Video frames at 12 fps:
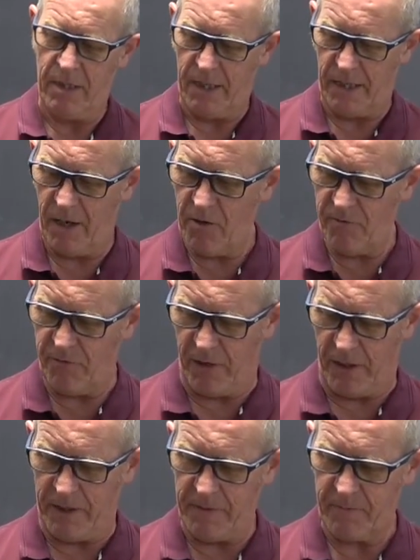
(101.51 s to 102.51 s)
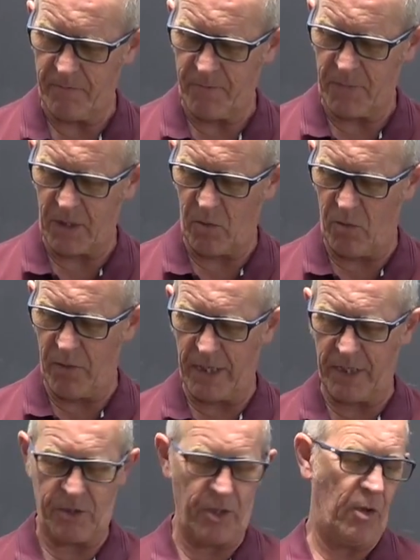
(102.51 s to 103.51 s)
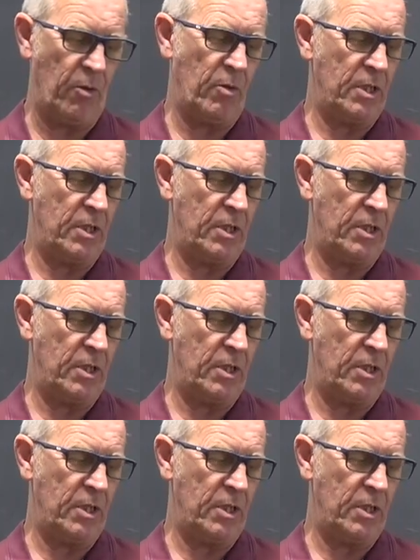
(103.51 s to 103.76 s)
and hopefully what we're going to do